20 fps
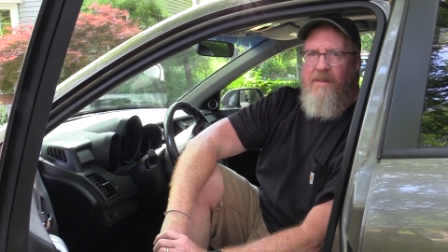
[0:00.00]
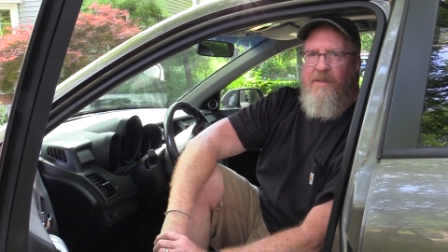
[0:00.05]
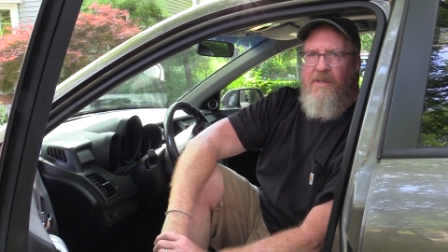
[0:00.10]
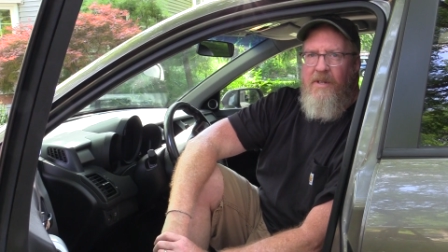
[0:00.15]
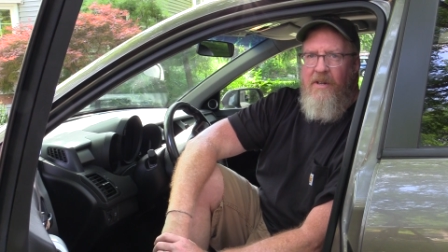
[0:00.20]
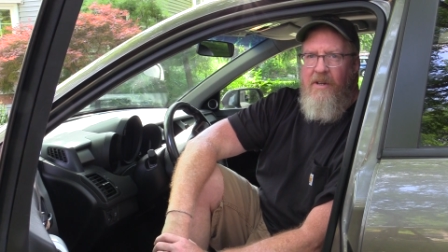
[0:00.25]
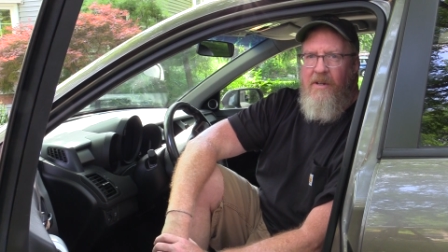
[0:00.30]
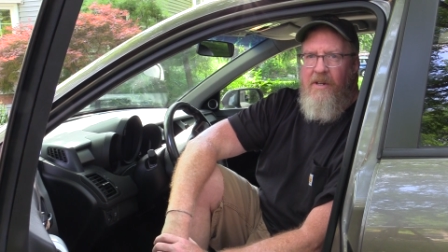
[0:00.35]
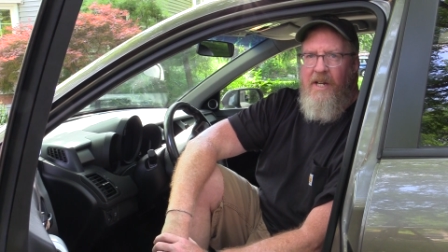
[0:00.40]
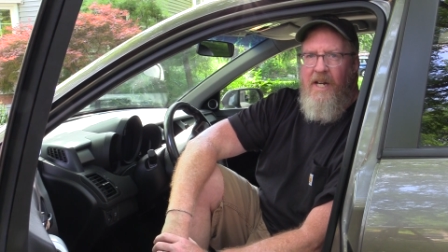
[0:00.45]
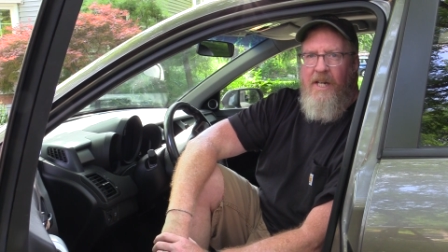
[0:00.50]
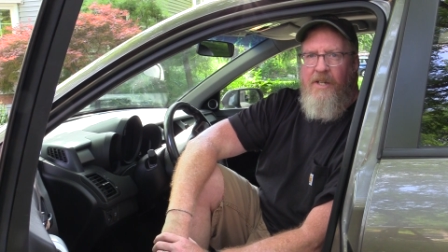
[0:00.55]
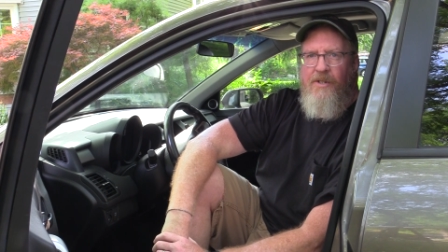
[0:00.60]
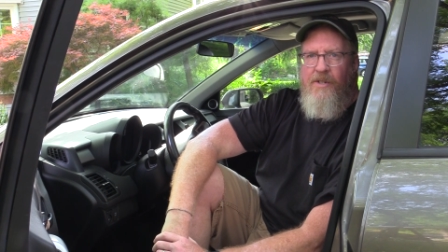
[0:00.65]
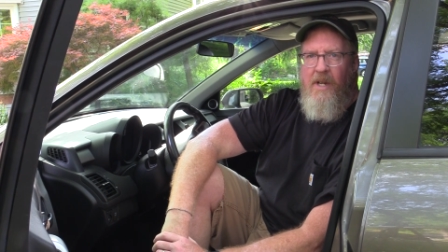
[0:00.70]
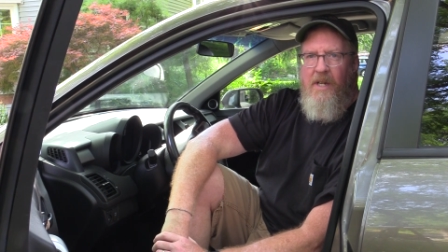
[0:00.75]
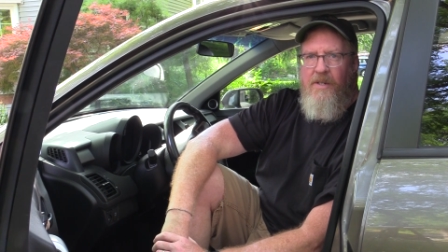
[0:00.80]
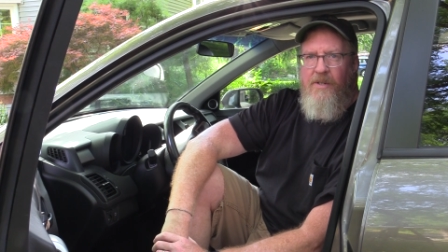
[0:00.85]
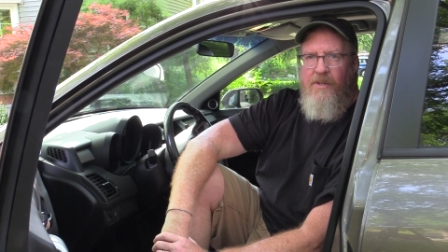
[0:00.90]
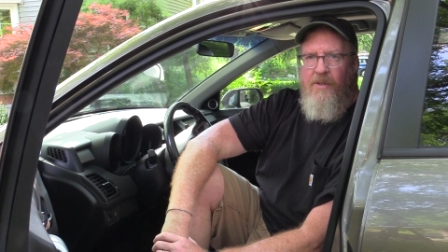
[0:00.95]
So you're gonna
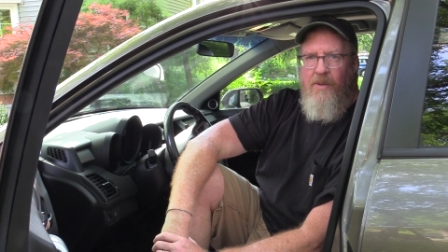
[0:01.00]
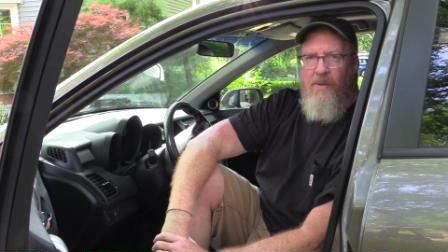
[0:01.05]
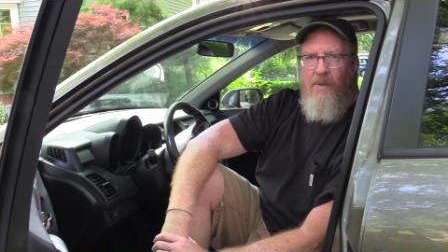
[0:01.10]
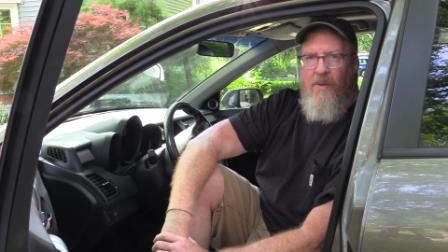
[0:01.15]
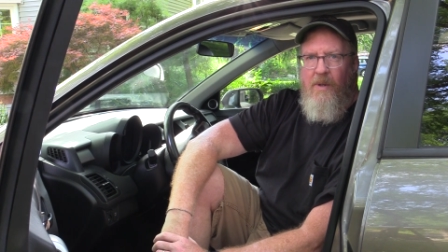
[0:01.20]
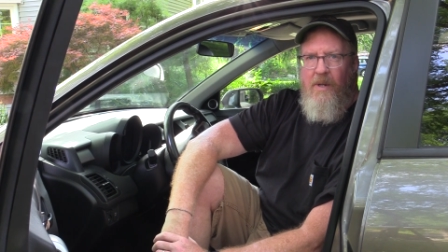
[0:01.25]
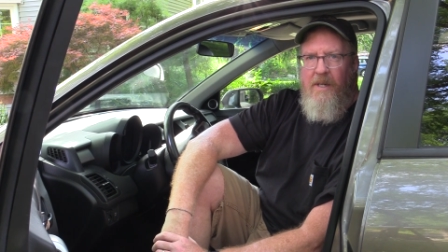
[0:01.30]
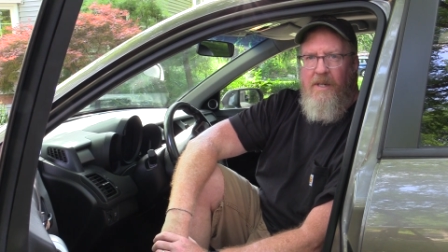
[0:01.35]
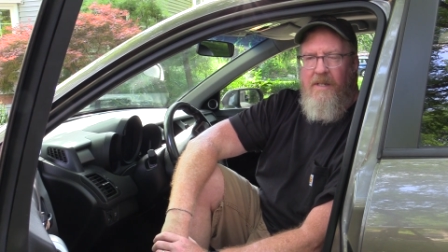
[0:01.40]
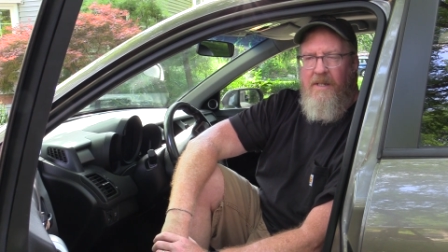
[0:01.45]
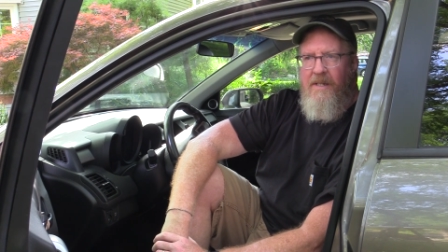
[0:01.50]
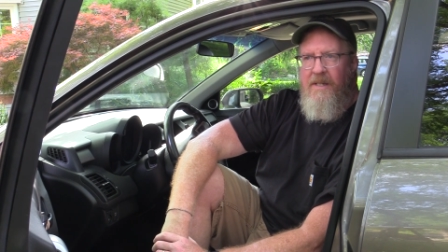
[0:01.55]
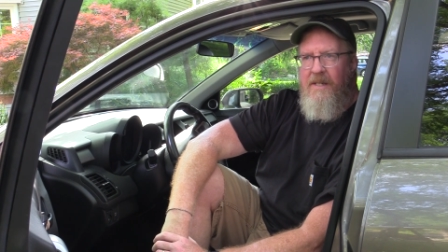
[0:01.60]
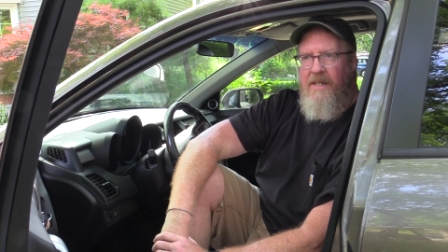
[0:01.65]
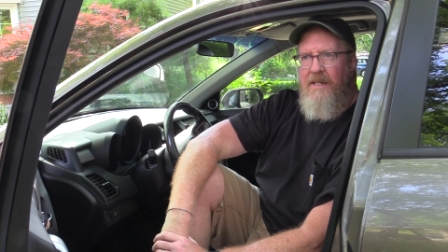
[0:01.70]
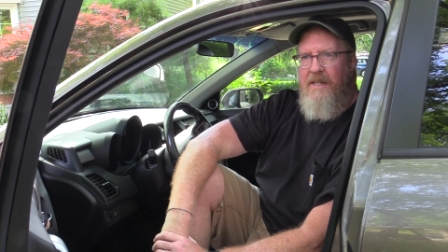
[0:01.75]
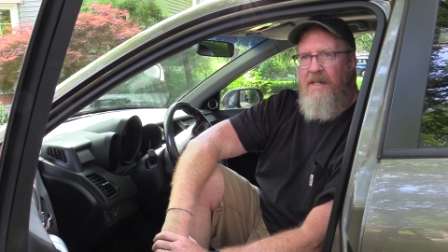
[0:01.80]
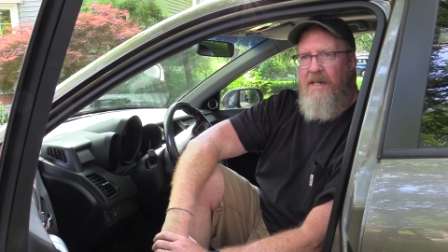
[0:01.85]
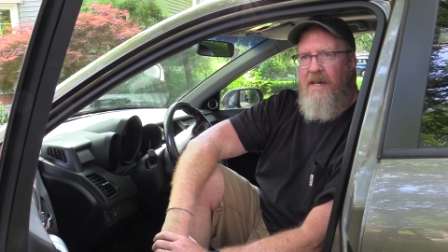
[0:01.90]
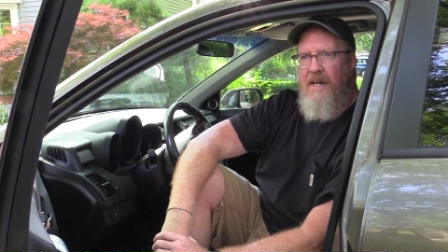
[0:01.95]
change your oil.
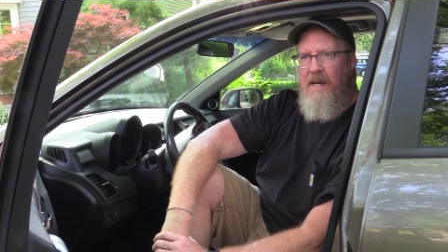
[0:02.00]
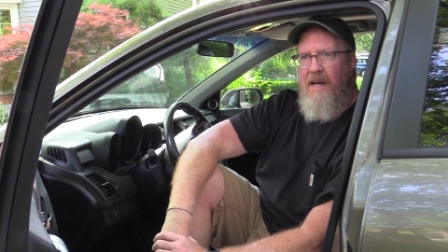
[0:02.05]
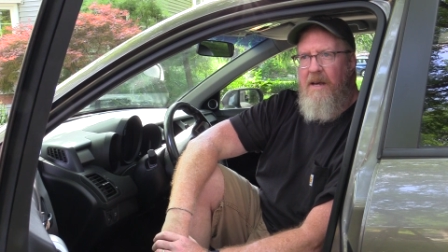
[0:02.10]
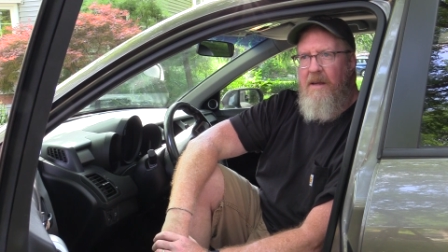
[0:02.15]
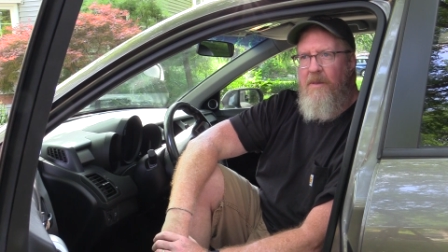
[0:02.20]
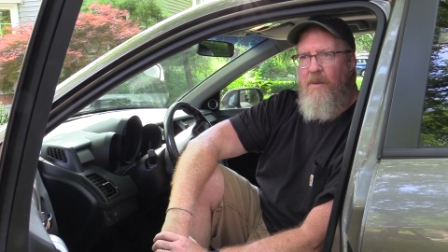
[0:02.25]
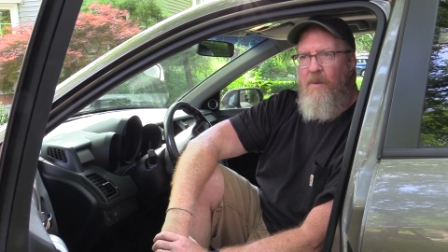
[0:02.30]
Uh,